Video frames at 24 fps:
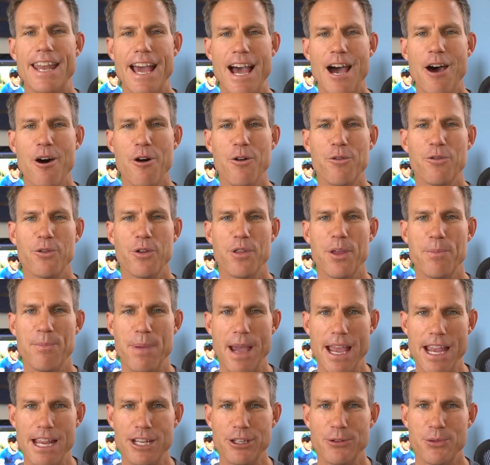Now for the
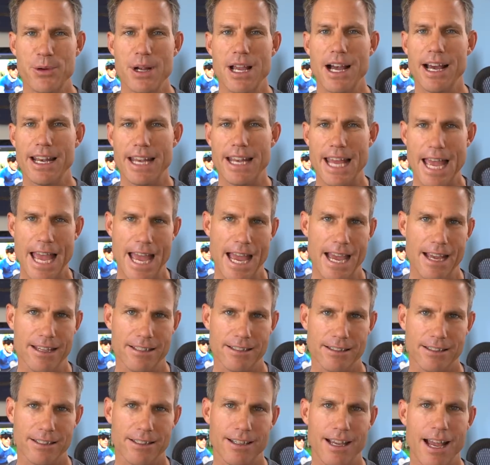Patreon
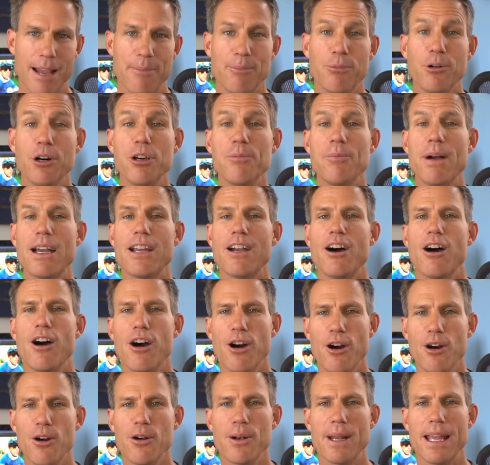ask. I put my
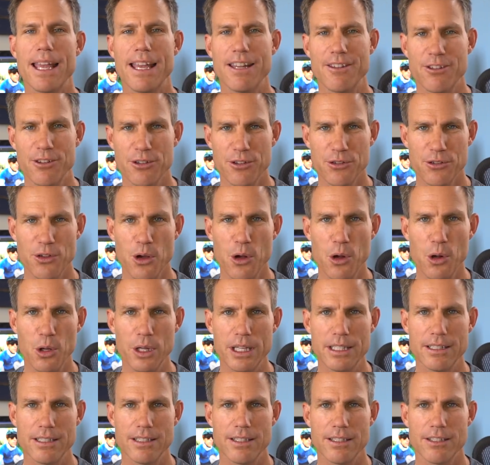heart and soul
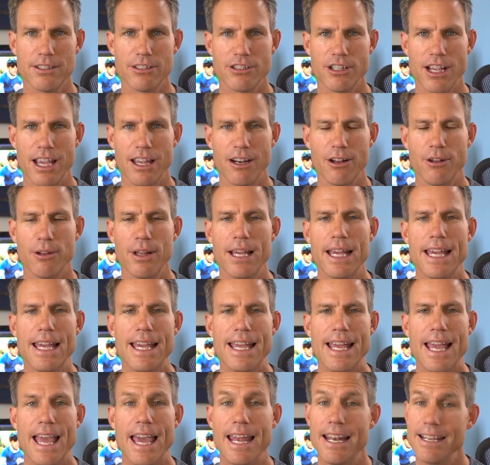into this channel,
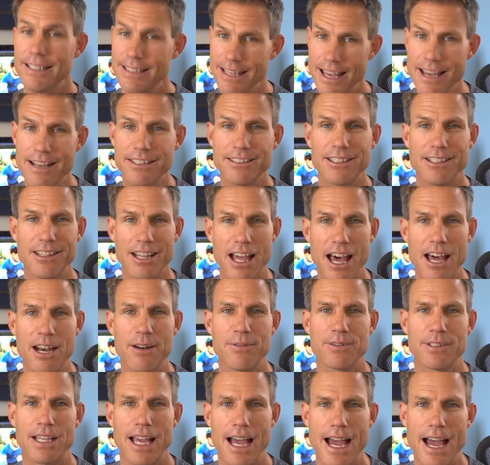and it takes a lot
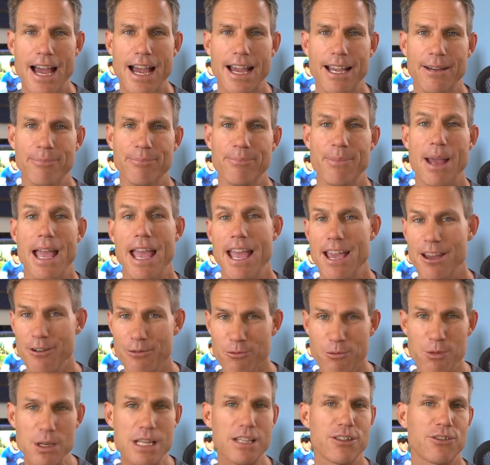of time
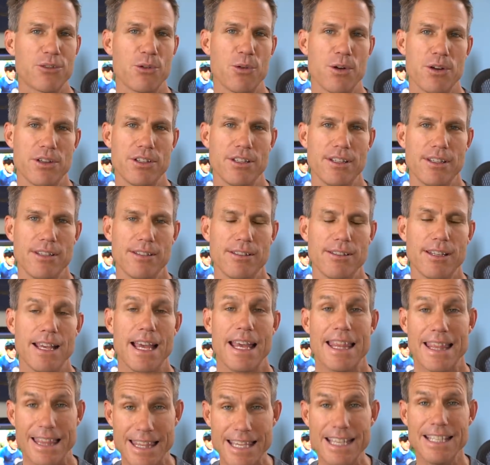and resources.
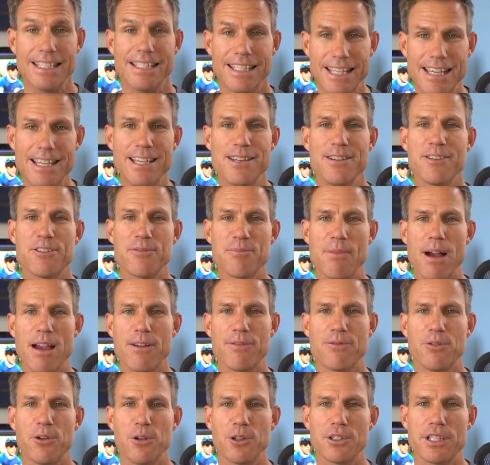This is my
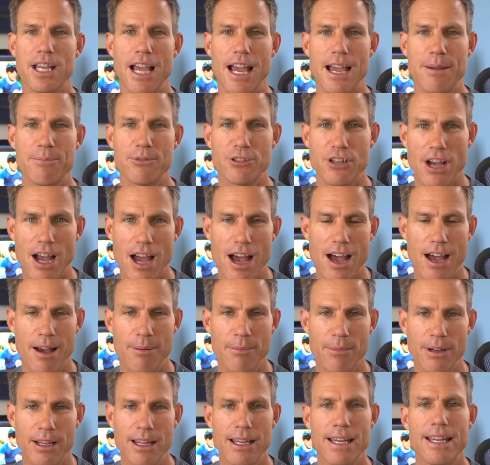full-time
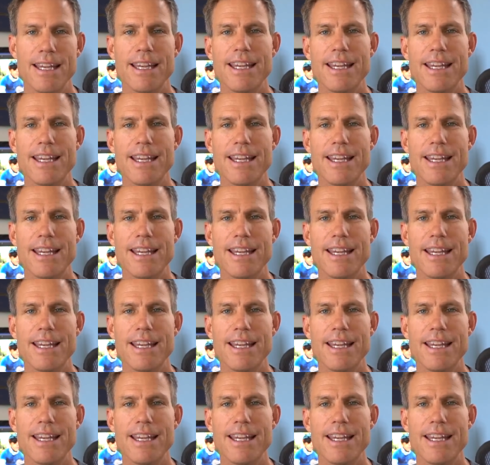job.